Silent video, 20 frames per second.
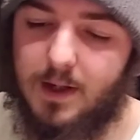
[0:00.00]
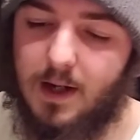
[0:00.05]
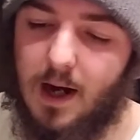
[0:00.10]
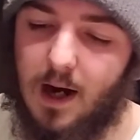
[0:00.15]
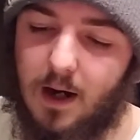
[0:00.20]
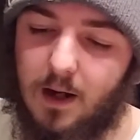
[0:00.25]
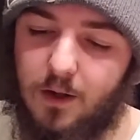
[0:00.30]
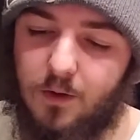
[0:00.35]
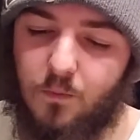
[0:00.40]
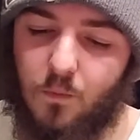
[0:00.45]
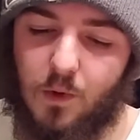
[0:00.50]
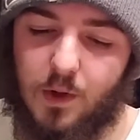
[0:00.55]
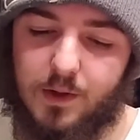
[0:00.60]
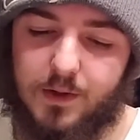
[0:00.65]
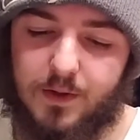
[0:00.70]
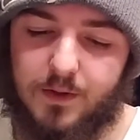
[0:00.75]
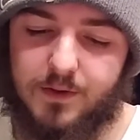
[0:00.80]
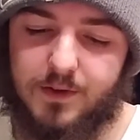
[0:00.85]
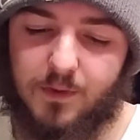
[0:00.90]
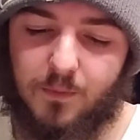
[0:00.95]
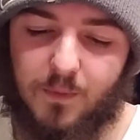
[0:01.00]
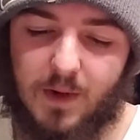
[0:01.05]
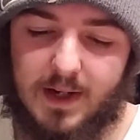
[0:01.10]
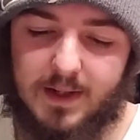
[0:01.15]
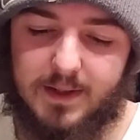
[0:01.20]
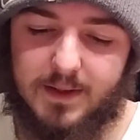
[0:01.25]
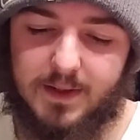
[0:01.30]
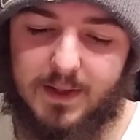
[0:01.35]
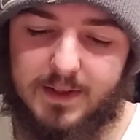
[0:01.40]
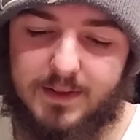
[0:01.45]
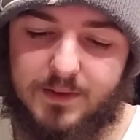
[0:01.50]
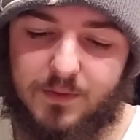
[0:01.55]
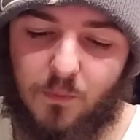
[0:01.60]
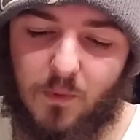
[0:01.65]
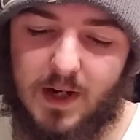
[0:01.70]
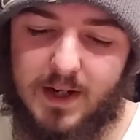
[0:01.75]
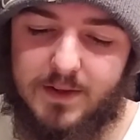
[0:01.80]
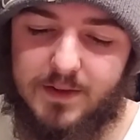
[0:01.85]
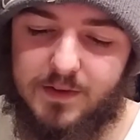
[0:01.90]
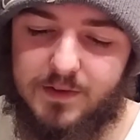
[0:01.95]
iron workers and regulates
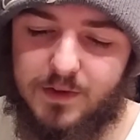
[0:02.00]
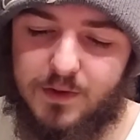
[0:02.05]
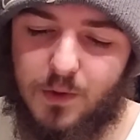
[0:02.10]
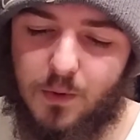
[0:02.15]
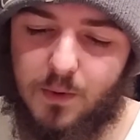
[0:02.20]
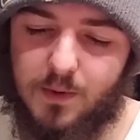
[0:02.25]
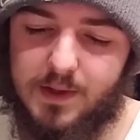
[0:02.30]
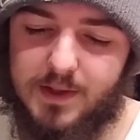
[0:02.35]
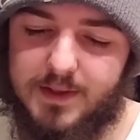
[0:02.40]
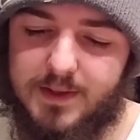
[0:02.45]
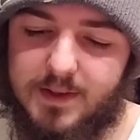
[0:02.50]
wages according